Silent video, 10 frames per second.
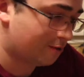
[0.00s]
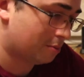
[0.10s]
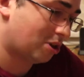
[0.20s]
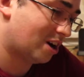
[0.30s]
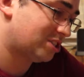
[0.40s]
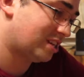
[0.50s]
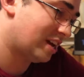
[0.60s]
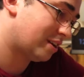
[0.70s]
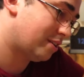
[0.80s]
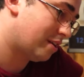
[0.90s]
from
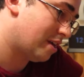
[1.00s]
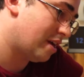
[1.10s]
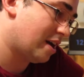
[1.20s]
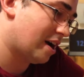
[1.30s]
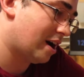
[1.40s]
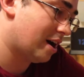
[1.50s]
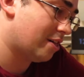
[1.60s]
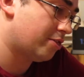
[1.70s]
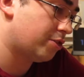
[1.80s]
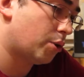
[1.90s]
Logitech.
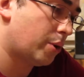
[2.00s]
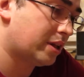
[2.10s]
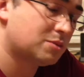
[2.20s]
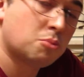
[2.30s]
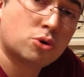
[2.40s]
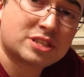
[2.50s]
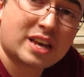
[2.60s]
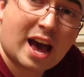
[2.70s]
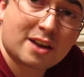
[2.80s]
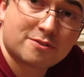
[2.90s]
Though it's
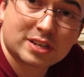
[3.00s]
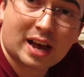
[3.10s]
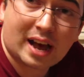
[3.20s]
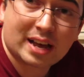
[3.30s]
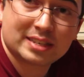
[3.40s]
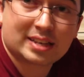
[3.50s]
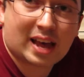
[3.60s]
mostly advertised